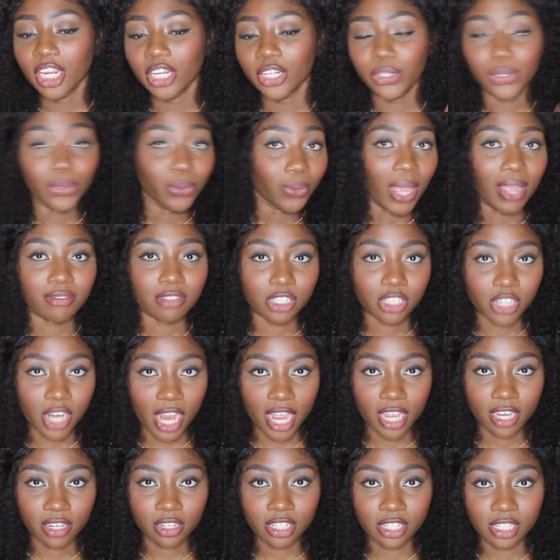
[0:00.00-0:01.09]
you have to
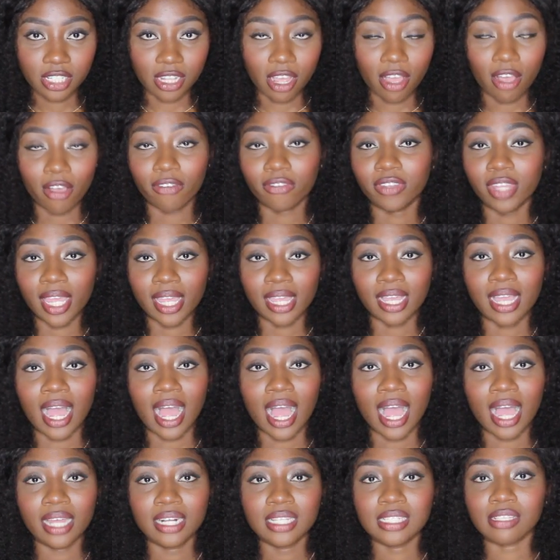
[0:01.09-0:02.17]
try it yourself thank
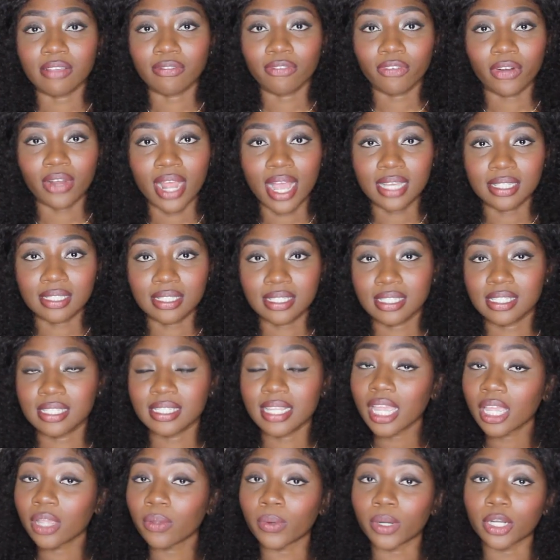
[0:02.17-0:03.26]
god sephora has this
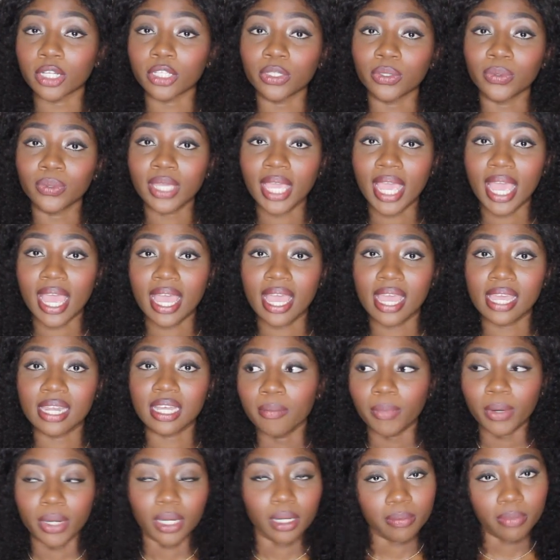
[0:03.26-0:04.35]
thing where you can
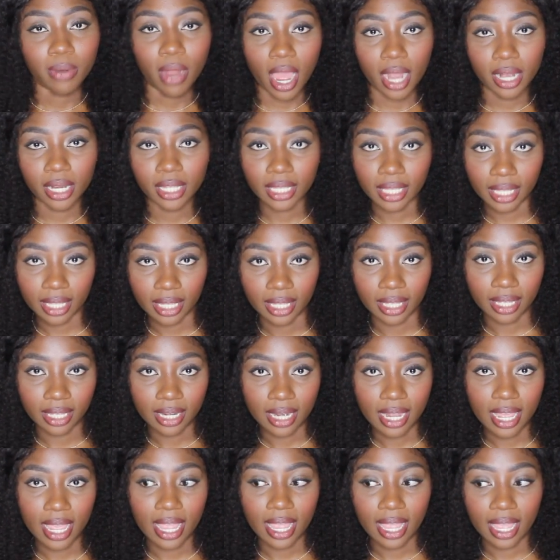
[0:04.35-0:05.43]
bring a product
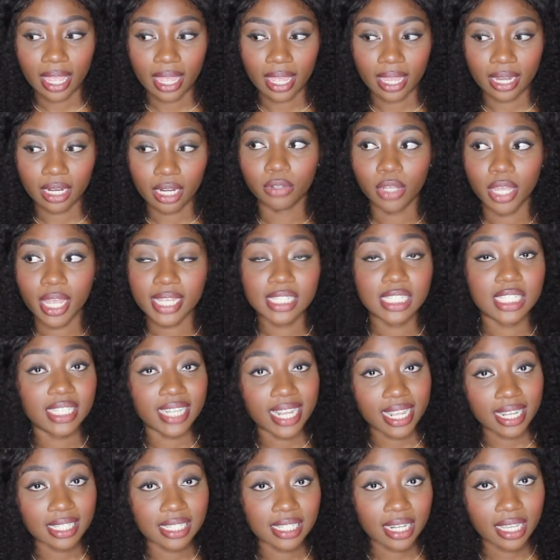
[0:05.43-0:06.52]
in and
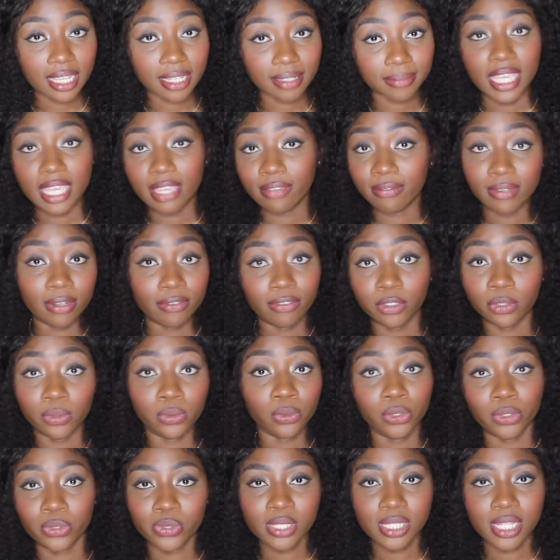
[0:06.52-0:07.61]
exchange it even if you
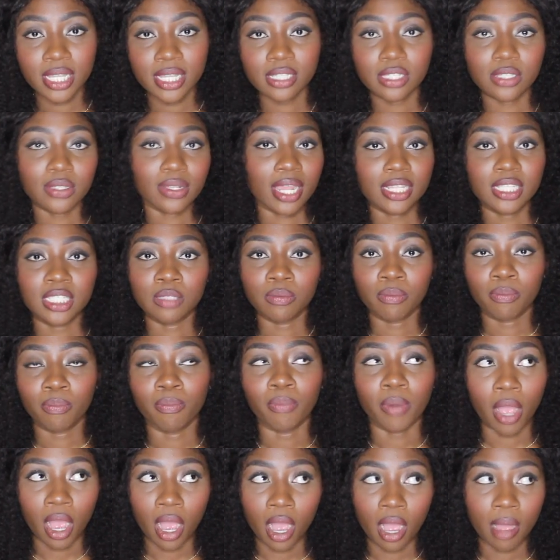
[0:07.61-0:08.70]
used it so that's
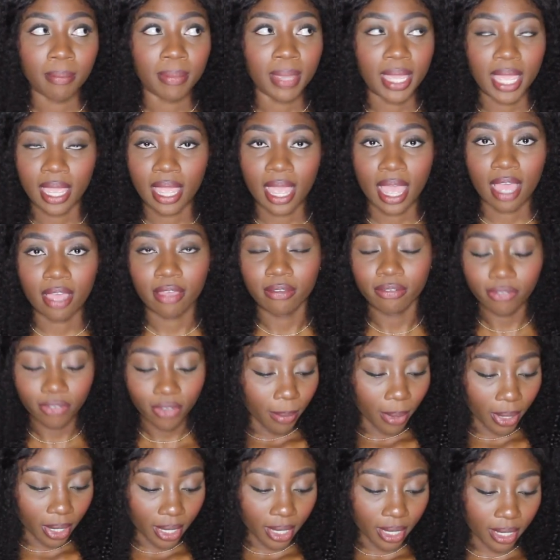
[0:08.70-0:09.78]
bomb AF.
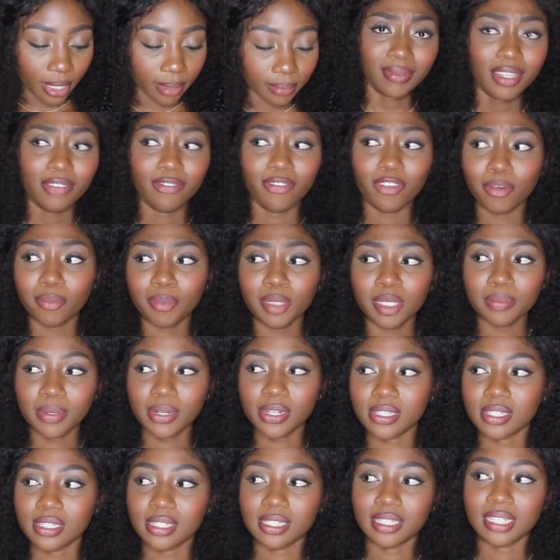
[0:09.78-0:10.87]
But for me
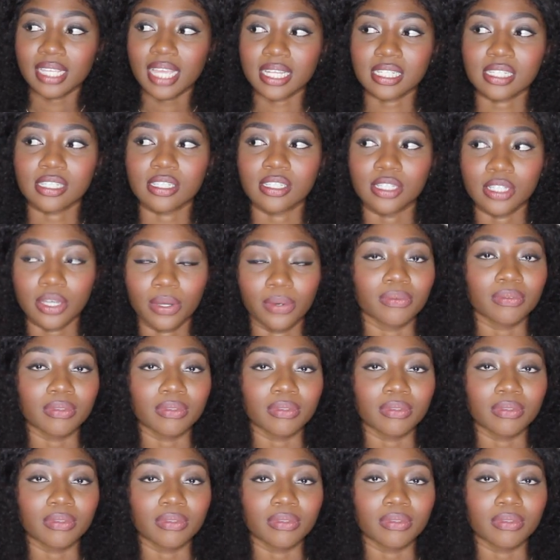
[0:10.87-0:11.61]
personally, I just don't